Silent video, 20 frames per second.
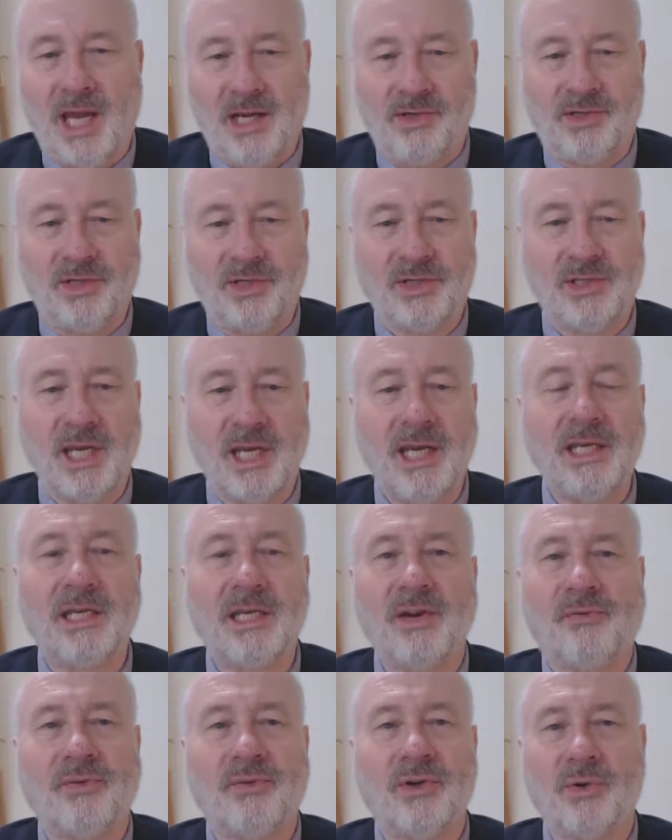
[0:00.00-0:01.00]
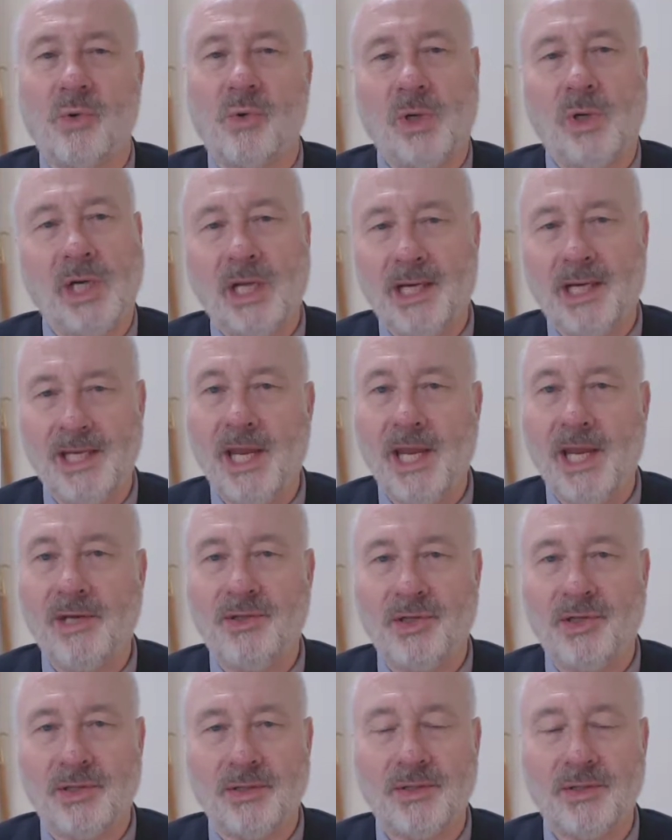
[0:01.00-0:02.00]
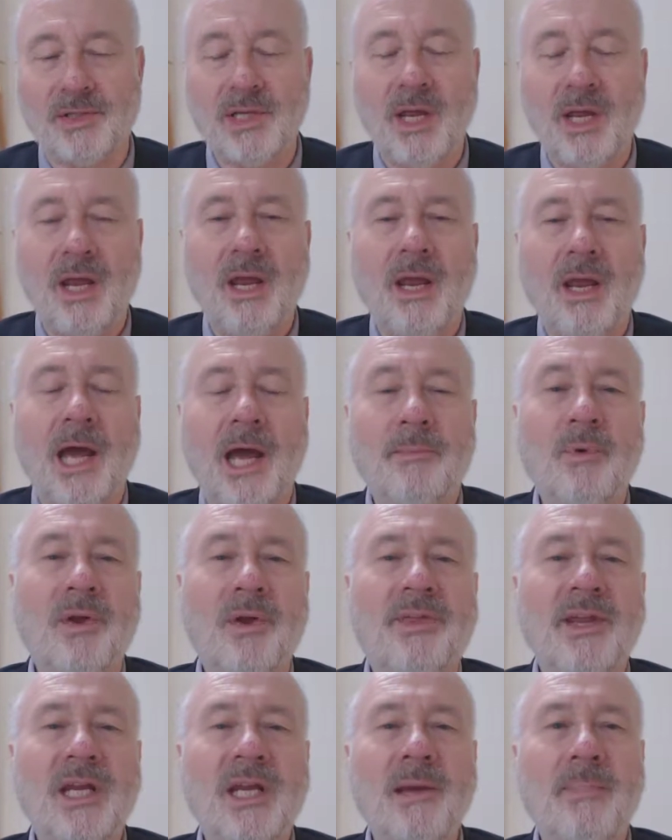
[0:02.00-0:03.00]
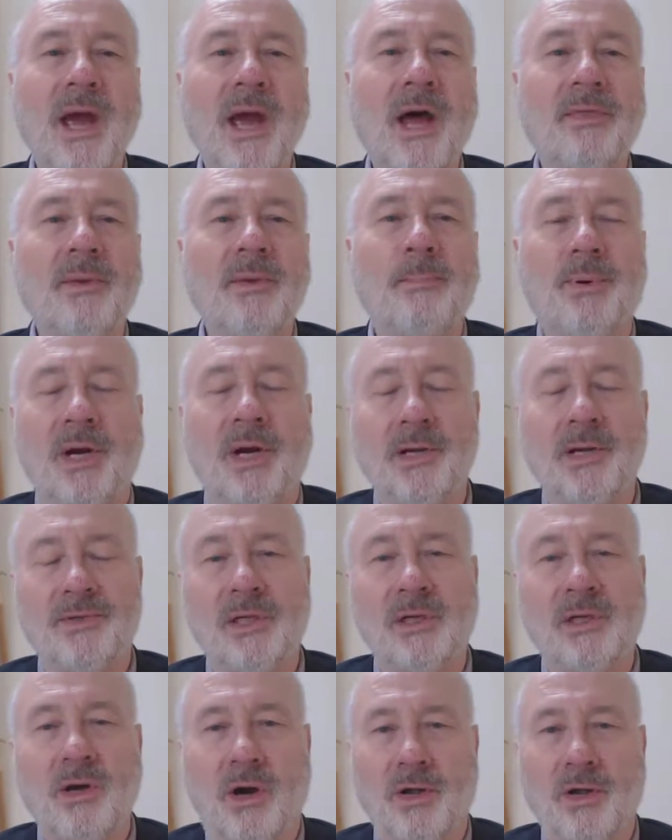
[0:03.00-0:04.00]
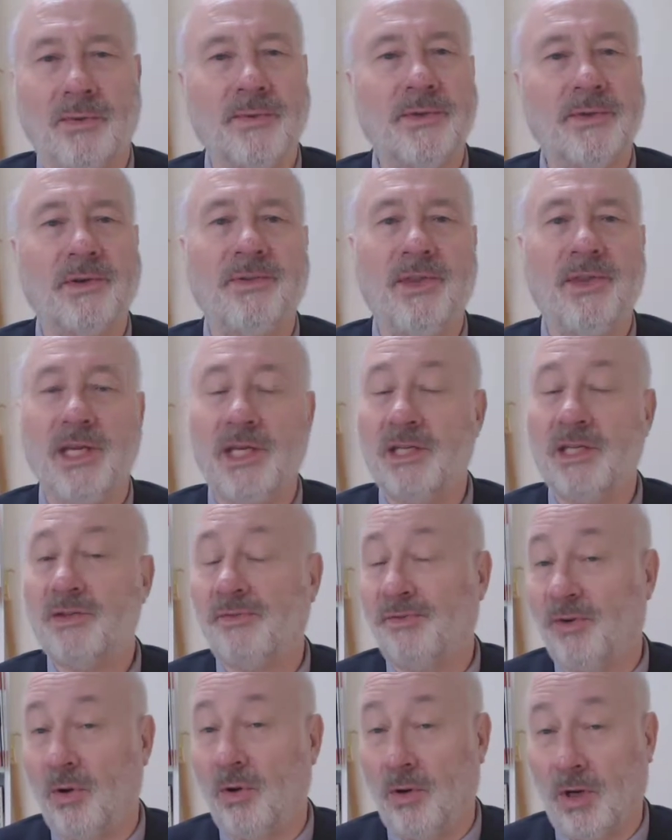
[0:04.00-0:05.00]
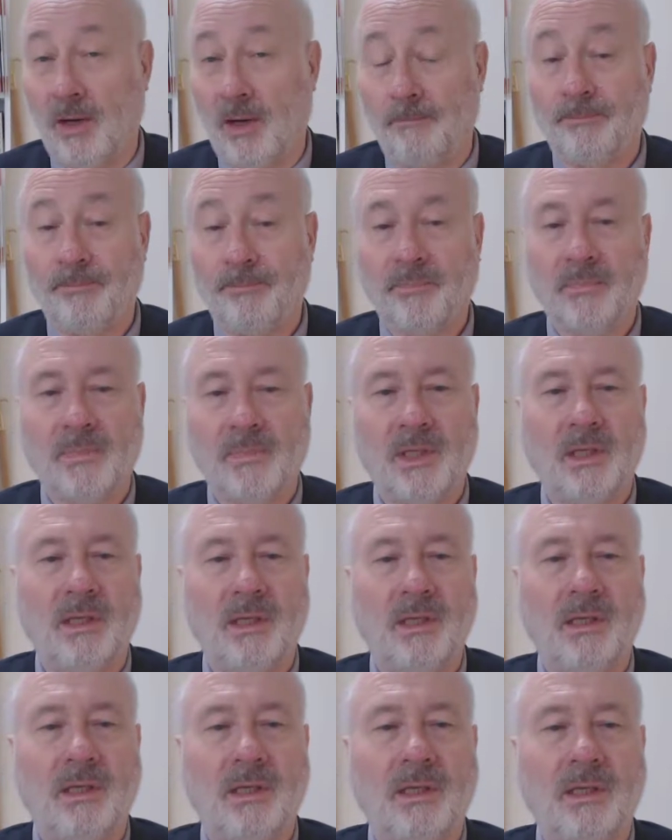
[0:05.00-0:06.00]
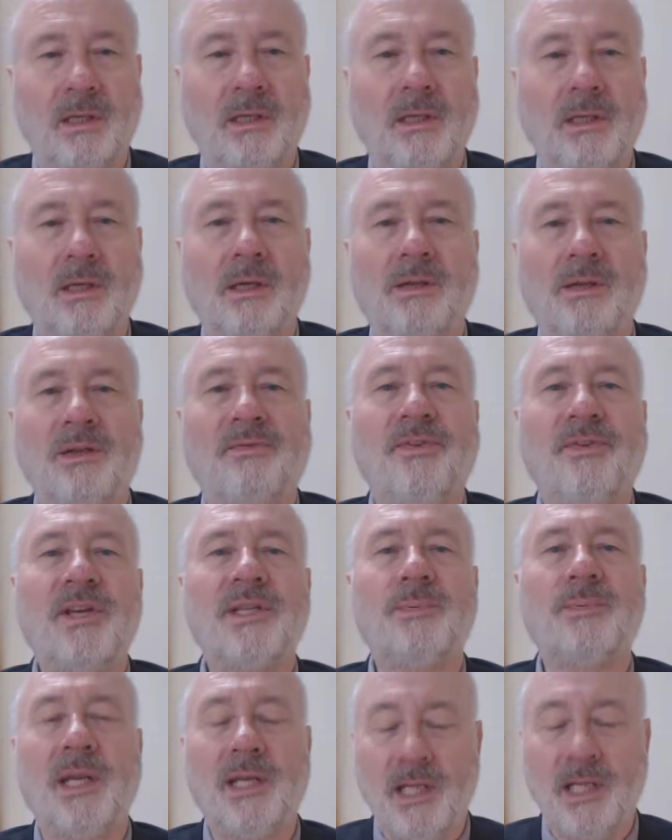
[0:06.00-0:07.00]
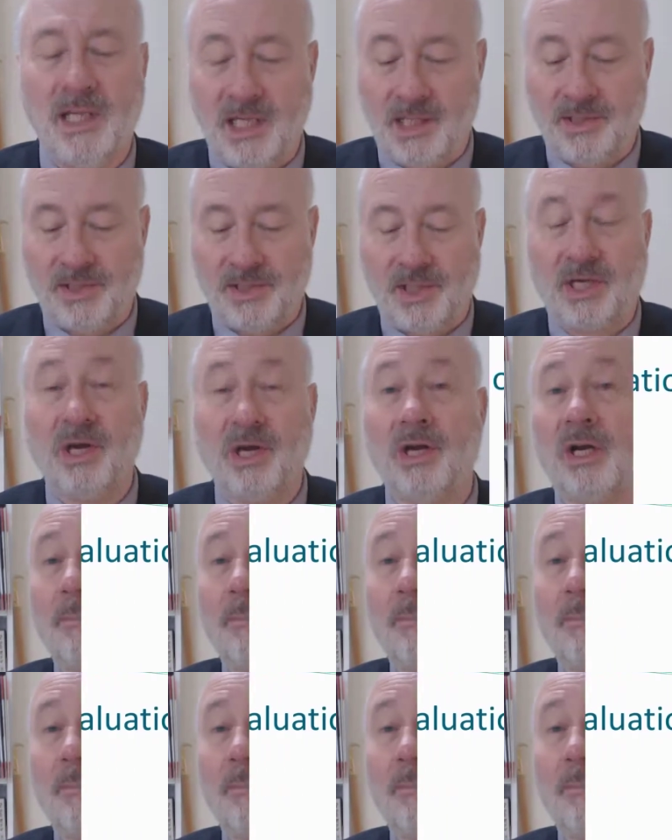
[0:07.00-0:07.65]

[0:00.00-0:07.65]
occasions in different organisations. And we'll think about the pros and cons of these 4. The first one is the